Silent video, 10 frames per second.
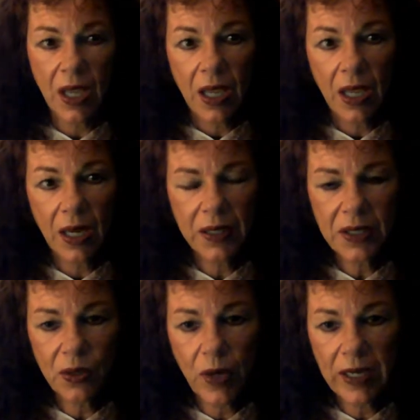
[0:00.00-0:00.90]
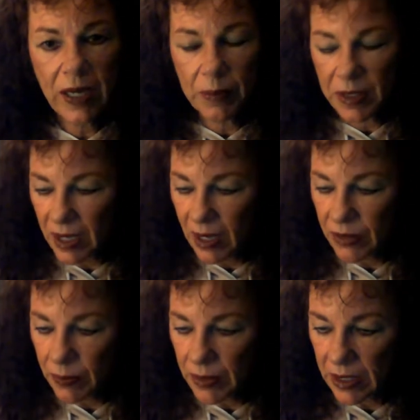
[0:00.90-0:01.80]
and I'll still wake up because I have
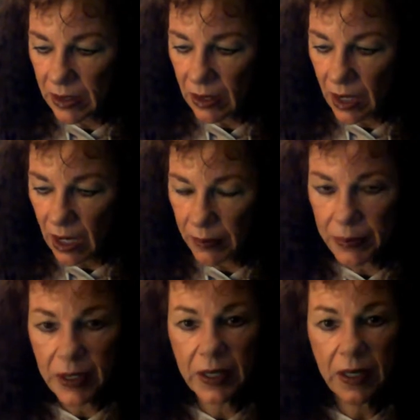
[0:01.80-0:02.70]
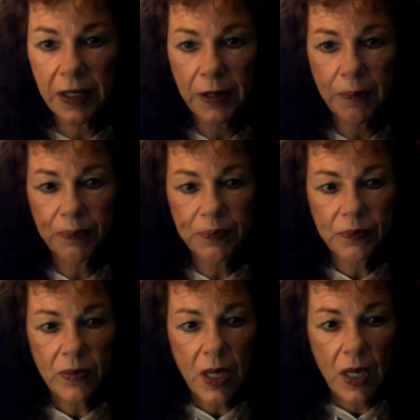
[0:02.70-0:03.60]
to pee a lot, but
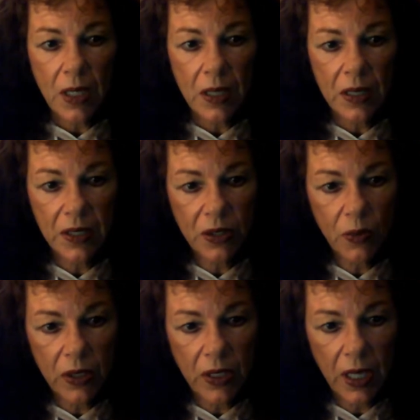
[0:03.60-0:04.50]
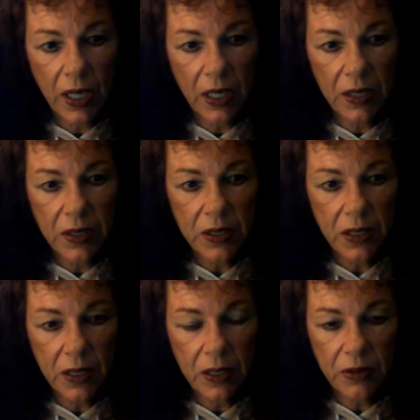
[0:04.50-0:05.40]
this one has
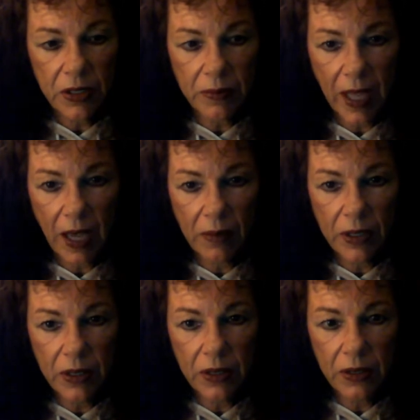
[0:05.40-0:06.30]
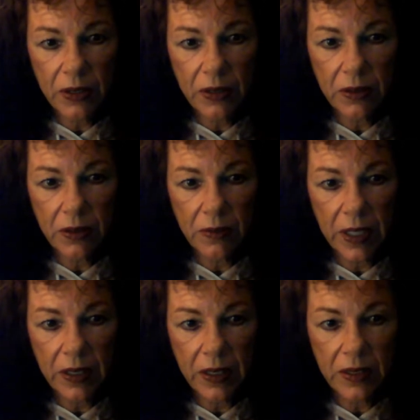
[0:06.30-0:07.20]
some GABA, the
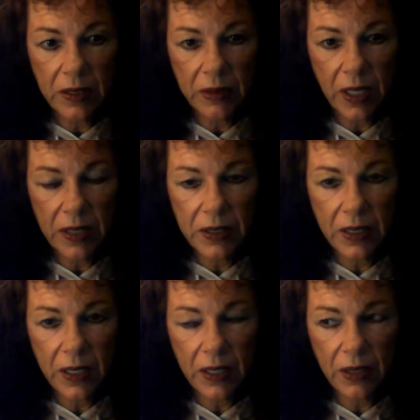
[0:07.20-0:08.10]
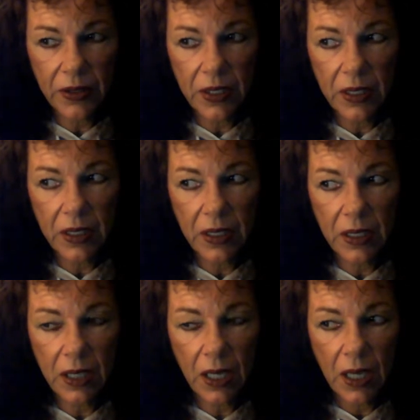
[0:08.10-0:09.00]
magnesium glycinate, L-theanine,